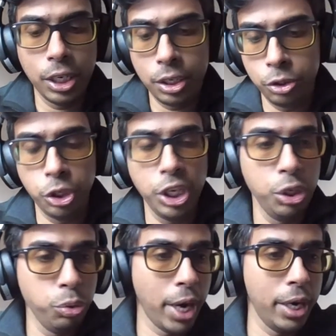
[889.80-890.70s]
you
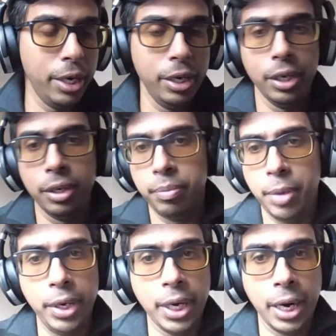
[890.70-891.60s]
need to add
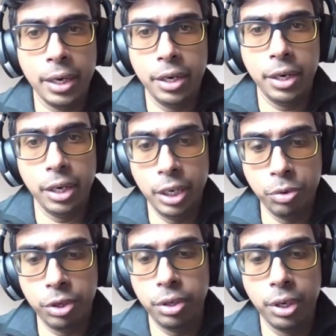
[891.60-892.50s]
maybe add
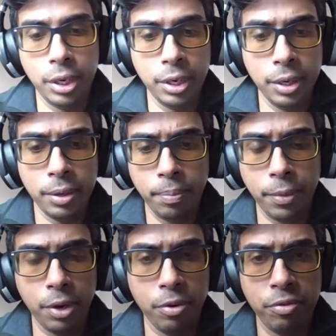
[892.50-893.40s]
new
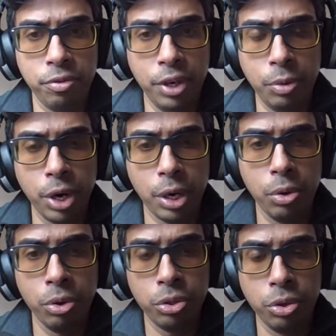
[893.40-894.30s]
new
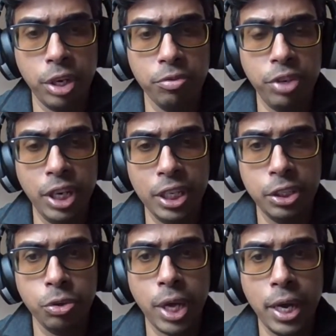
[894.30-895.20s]
records or new fields
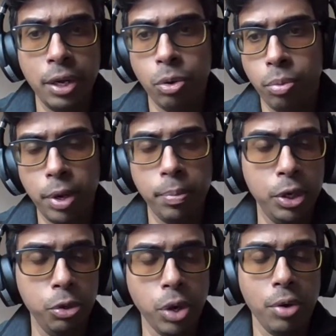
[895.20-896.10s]
to that, or maybe
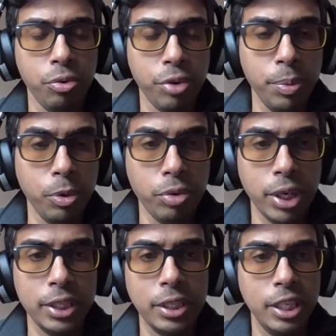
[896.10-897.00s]
you have to remove
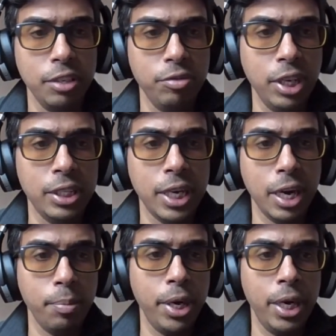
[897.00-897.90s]
existing fields and
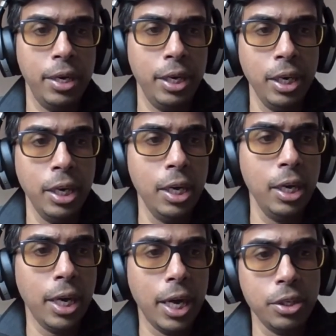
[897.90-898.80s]
update it,
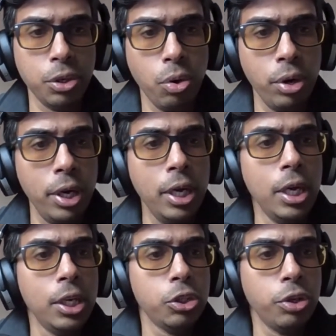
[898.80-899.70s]
and so on.
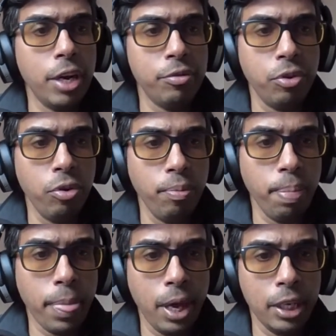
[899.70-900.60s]
So
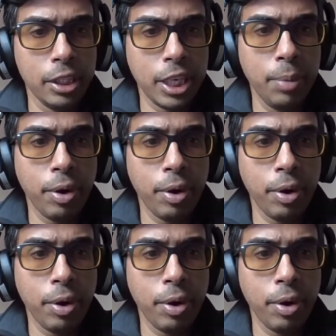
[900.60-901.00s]
therefore, Schema